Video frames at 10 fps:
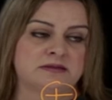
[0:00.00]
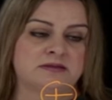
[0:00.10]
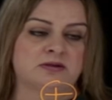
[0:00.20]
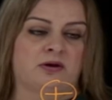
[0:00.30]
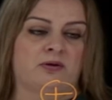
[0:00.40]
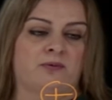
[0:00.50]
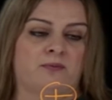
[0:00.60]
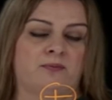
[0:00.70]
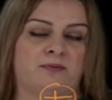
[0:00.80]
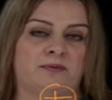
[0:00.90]

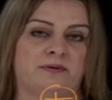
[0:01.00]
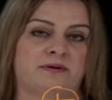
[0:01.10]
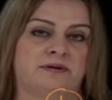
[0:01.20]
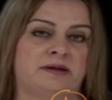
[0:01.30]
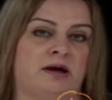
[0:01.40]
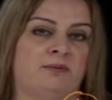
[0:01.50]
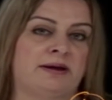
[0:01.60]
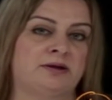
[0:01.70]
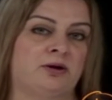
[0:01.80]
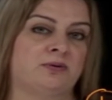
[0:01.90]
So now
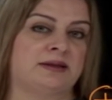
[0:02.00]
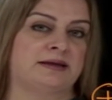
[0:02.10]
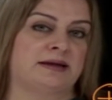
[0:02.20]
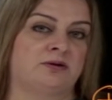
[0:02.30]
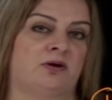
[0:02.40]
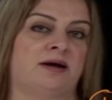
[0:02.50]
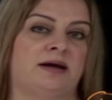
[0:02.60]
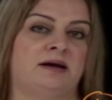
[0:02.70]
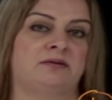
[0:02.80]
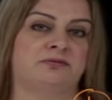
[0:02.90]
I know that I don't
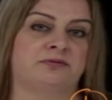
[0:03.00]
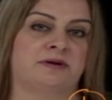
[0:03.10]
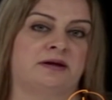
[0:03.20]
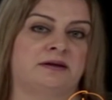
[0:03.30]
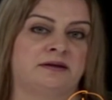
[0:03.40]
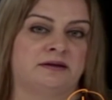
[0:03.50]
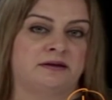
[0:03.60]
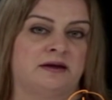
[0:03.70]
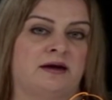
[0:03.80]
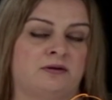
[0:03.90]
have
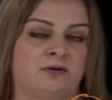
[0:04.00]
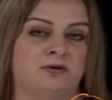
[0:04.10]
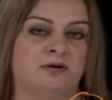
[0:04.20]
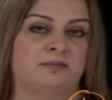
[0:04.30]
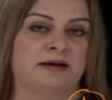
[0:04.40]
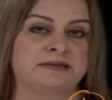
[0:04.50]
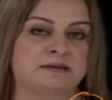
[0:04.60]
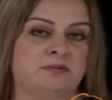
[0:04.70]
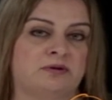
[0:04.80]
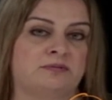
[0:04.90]
a local
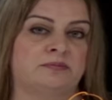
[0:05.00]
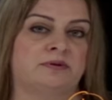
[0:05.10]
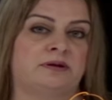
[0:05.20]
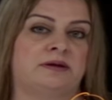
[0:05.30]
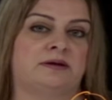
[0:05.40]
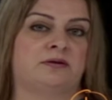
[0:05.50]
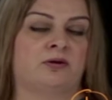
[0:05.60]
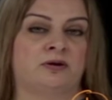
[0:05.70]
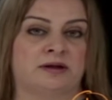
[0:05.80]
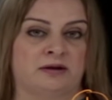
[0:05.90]
maximum
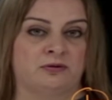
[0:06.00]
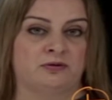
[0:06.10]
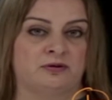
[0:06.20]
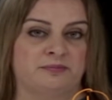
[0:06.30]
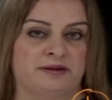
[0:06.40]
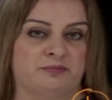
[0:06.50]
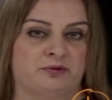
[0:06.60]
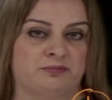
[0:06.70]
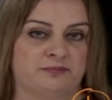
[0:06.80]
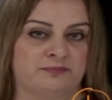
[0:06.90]
or a local
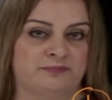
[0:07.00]
minimum.